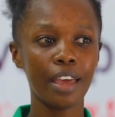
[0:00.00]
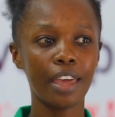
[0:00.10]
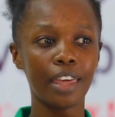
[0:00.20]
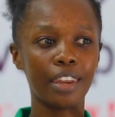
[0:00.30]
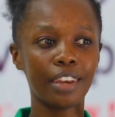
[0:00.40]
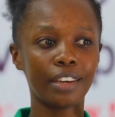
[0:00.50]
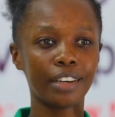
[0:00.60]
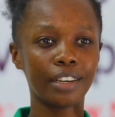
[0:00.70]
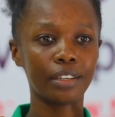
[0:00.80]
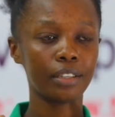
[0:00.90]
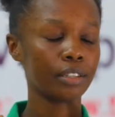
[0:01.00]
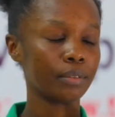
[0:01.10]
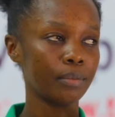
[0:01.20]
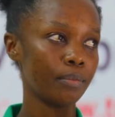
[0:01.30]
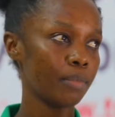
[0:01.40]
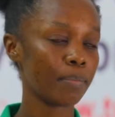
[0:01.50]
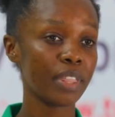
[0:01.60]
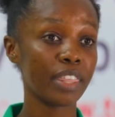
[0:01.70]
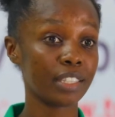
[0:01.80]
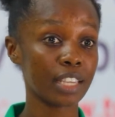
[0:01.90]
and
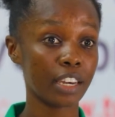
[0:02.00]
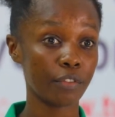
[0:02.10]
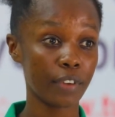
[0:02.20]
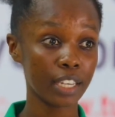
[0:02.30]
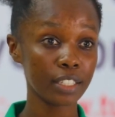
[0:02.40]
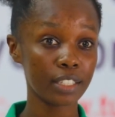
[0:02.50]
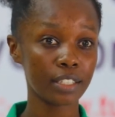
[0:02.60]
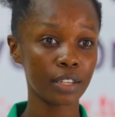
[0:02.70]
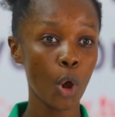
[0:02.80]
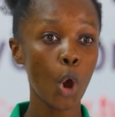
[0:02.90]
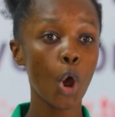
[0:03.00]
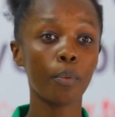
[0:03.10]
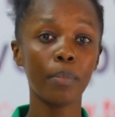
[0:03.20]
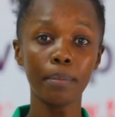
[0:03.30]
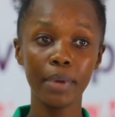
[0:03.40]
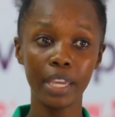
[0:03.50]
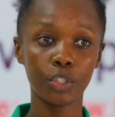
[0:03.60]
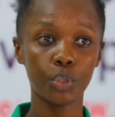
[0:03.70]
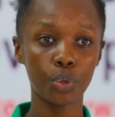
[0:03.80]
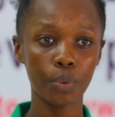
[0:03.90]
maybe there's an event, or maybe
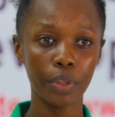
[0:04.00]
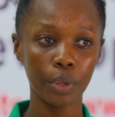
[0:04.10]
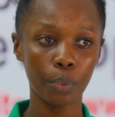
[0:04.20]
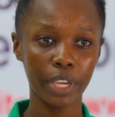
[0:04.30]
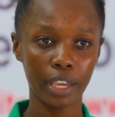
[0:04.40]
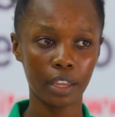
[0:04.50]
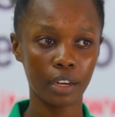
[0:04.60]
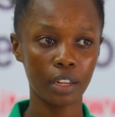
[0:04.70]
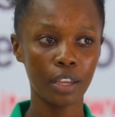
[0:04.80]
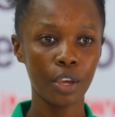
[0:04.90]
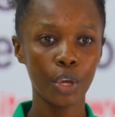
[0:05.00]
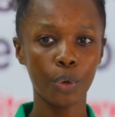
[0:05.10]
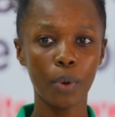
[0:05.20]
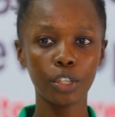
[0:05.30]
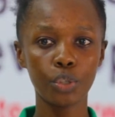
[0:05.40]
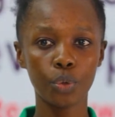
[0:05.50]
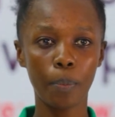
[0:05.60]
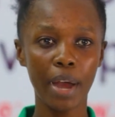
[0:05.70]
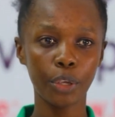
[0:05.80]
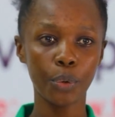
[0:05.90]
it's during the weekend. You want to
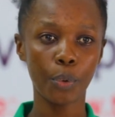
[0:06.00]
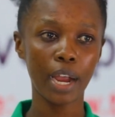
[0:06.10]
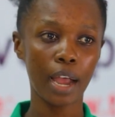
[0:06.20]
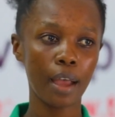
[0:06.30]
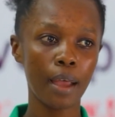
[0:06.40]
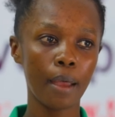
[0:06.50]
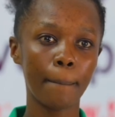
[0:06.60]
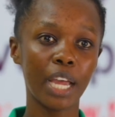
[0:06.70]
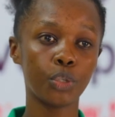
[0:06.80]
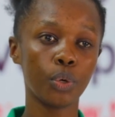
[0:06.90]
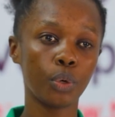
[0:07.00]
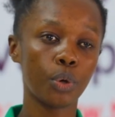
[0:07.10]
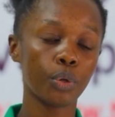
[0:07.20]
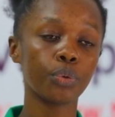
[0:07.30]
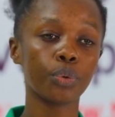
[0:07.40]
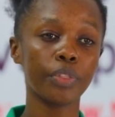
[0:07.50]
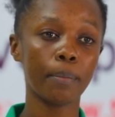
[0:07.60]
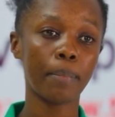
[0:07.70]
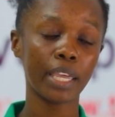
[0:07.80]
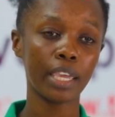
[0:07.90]
park your car, but you'll go through
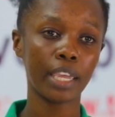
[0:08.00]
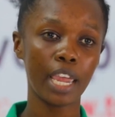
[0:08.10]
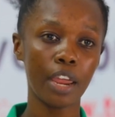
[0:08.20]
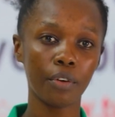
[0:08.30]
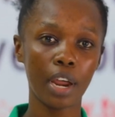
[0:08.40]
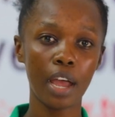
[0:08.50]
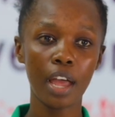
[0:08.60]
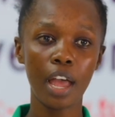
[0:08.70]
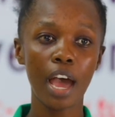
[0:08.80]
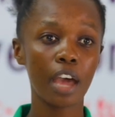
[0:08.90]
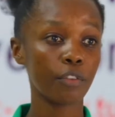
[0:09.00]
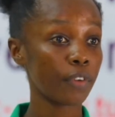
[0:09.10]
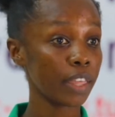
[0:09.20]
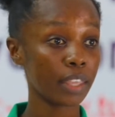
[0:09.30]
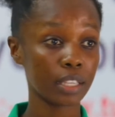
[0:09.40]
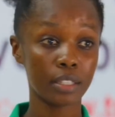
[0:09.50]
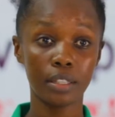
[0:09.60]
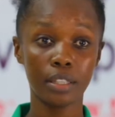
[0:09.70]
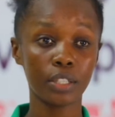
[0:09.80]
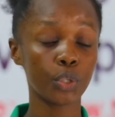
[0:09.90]
the parking area and find that
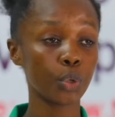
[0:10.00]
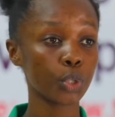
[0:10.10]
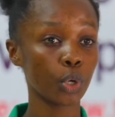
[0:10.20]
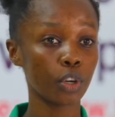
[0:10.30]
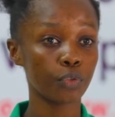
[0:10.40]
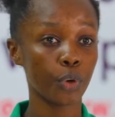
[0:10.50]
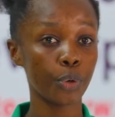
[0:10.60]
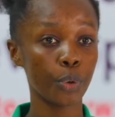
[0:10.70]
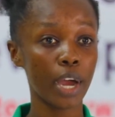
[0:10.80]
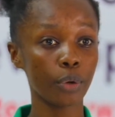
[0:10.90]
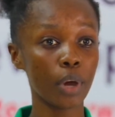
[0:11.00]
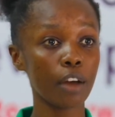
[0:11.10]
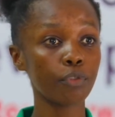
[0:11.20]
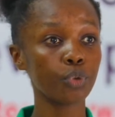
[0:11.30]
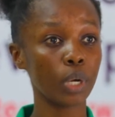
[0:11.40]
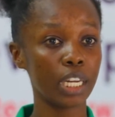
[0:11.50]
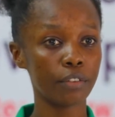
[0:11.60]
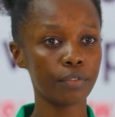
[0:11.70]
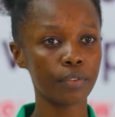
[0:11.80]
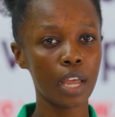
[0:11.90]
there's no slot for you, and you have to
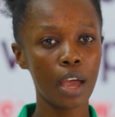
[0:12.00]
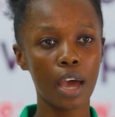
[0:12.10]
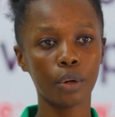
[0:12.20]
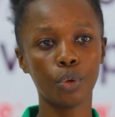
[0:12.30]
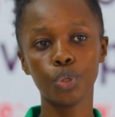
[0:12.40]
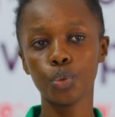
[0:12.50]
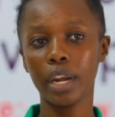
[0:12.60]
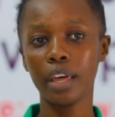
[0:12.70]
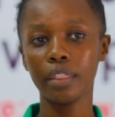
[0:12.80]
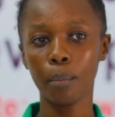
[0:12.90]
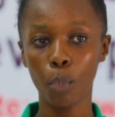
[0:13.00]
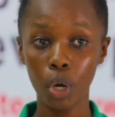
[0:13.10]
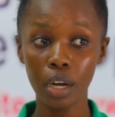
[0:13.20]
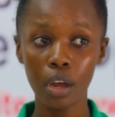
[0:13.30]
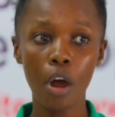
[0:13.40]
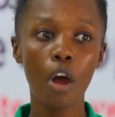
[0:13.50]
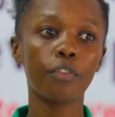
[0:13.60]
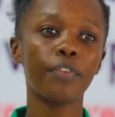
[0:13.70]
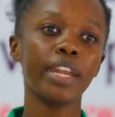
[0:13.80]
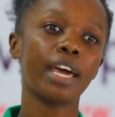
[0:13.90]
leave and go to another mall or
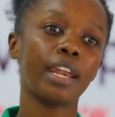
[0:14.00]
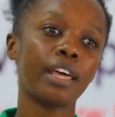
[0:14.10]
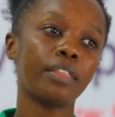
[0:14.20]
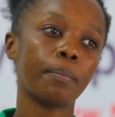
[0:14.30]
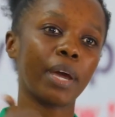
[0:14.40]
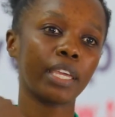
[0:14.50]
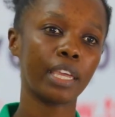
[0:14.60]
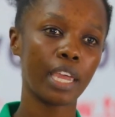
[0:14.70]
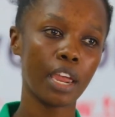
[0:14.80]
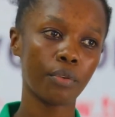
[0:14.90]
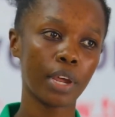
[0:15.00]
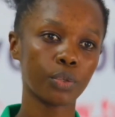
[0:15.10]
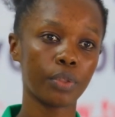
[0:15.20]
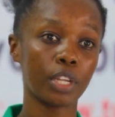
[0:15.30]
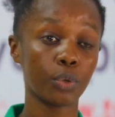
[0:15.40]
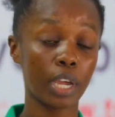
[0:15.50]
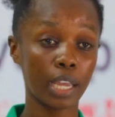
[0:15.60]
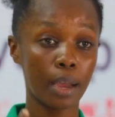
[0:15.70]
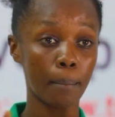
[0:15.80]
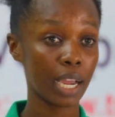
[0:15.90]
find another parking area so that you can
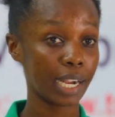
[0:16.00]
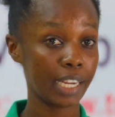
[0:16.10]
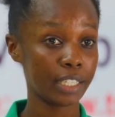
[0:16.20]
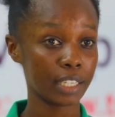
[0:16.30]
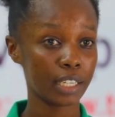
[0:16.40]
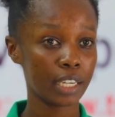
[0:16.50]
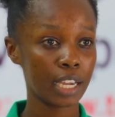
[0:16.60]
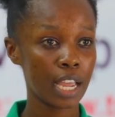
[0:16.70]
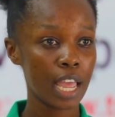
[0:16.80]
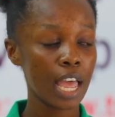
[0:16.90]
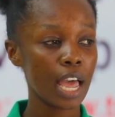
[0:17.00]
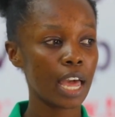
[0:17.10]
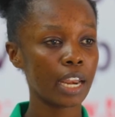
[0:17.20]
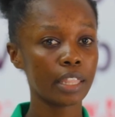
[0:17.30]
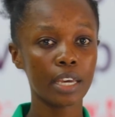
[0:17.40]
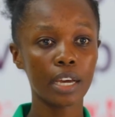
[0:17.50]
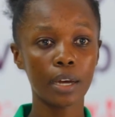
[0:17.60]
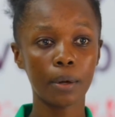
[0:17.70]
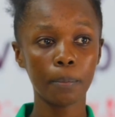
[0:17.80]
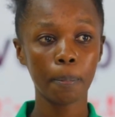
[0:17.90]
come back later.
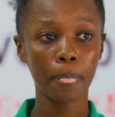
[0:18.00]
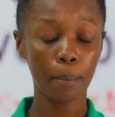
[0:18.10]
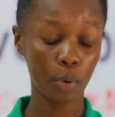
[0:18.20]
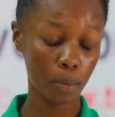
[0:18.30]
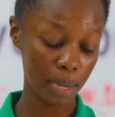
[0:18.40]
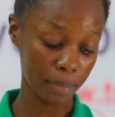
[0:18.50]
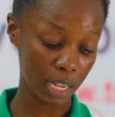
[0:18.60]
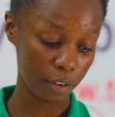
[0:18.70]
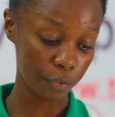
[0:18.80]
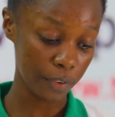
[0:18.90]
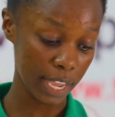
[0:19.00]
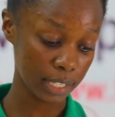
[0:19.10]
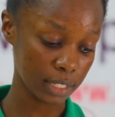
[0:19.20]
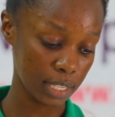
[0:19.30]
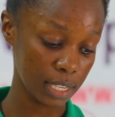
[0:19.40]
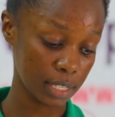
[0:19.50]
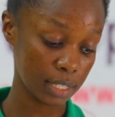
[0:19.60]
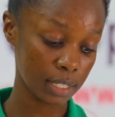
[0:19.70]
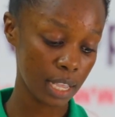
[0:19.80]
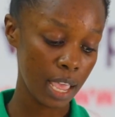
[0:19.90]
Another problem that I've faced
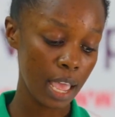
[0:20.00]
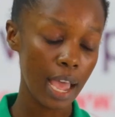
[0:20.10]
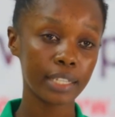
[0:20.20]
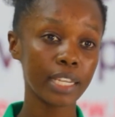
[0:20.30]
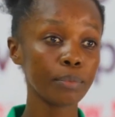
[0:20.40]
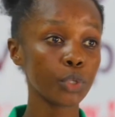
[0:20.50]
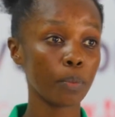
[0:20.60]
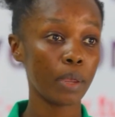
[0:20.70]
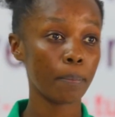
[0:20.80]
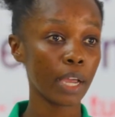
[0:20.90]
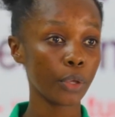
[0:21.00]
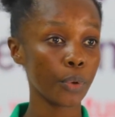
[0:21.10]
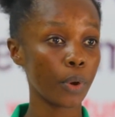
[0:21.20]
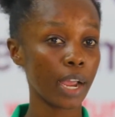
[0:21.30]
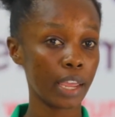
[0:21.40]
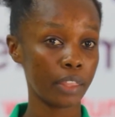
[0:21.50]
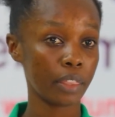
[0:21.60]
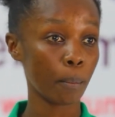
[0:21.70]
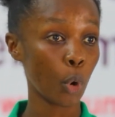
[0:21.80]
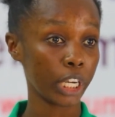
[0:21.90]
is at times you may park your car in
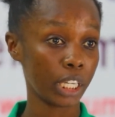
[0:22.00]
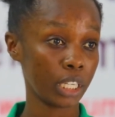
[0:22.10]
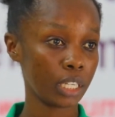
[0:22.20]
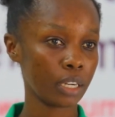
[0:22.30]
the morning,